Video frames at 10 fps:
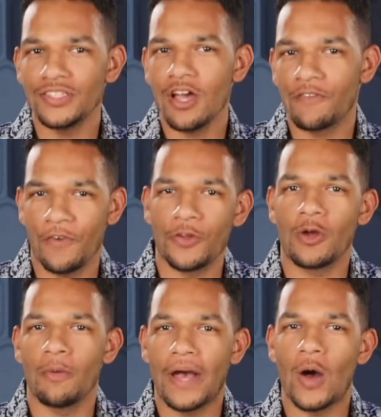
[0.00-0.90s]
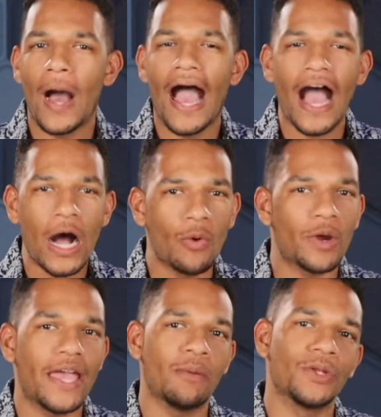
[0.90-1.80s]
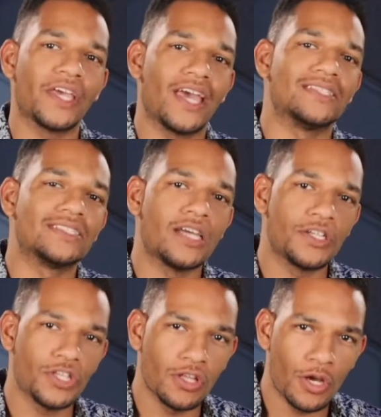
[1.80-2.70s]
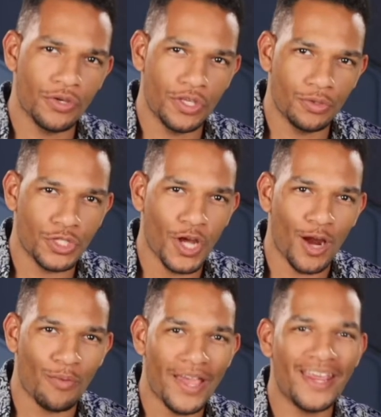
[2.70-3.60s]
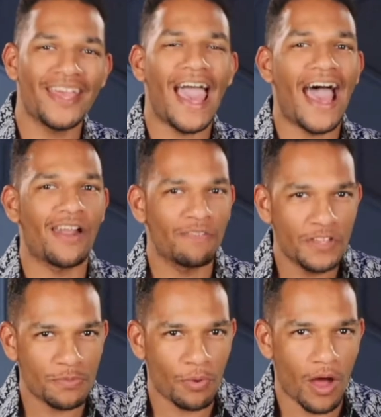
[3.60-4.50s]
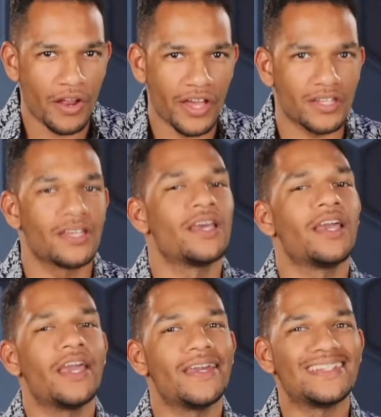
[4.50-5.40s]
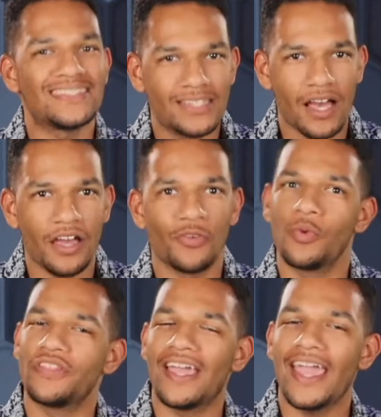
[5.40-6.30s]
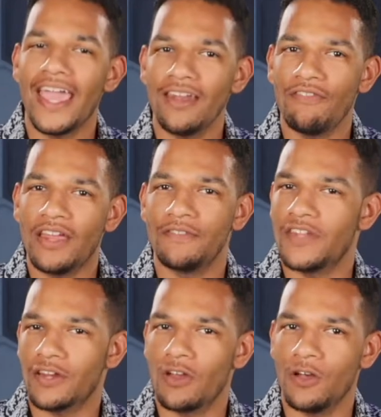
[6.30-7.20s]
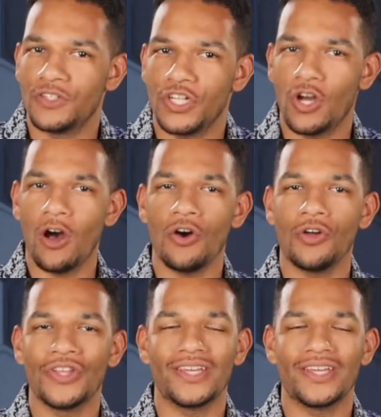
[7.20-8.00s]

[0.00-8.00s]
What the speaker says: talk further about how we're able to get such a low UGR rating out of this product. It's done with an innovative technology called